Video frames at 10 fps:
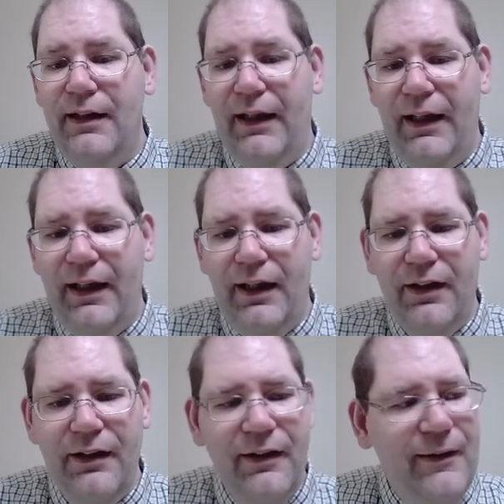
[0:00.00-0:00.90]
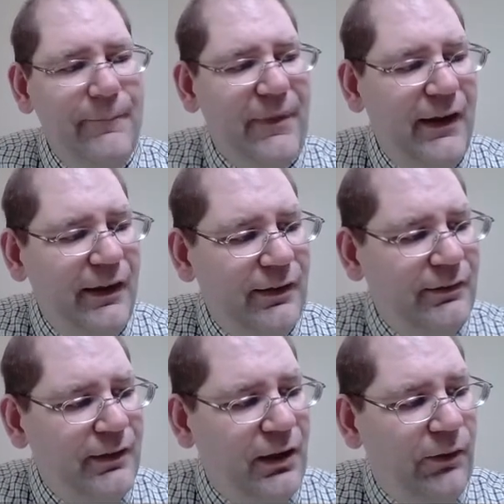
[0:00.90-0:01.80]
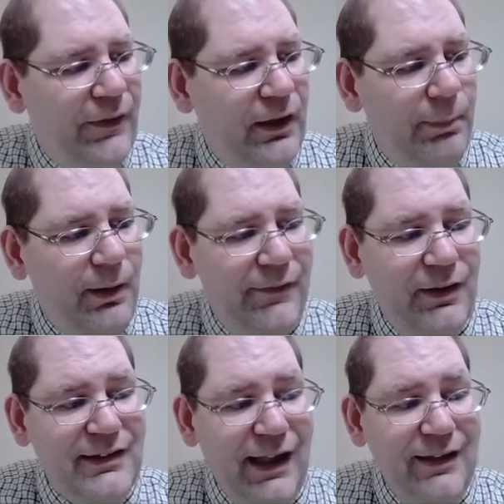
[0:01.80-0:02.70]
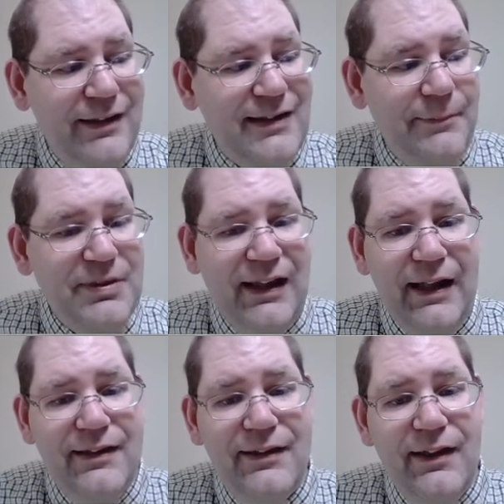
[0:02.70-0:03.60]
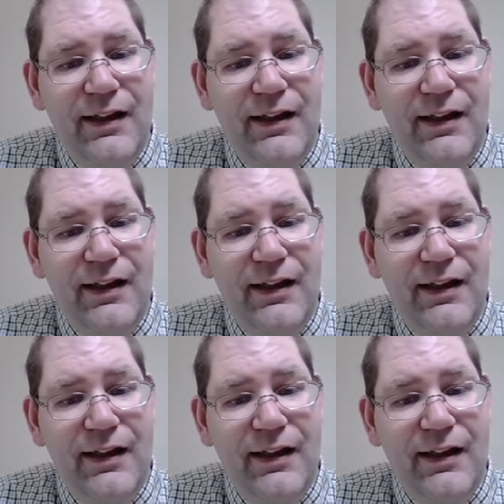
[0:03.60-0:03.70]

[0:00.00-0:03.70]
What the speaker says: And they're exactly the same size.